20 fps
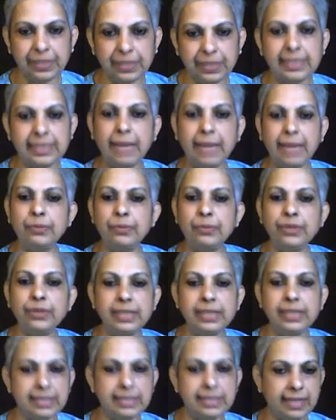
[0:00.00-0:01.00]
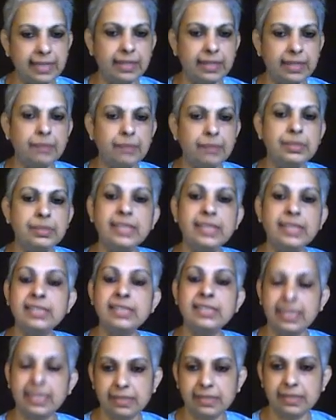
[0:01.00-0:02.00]
tamarind, etc., besides
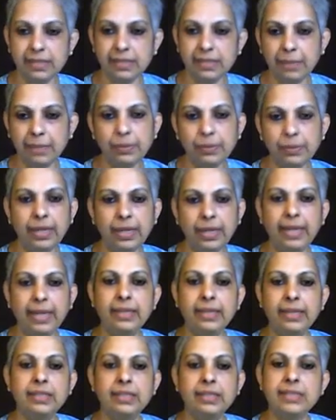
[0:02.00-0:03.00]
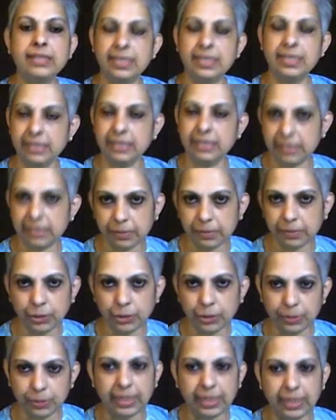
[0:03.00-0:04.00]
custard apple and Syzygium
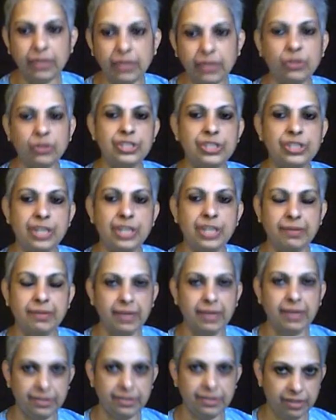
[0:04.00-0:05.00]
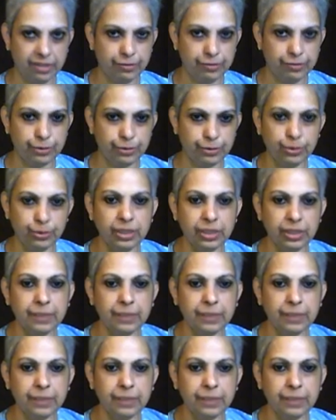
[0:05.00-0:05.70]
cumini or the Java fruit,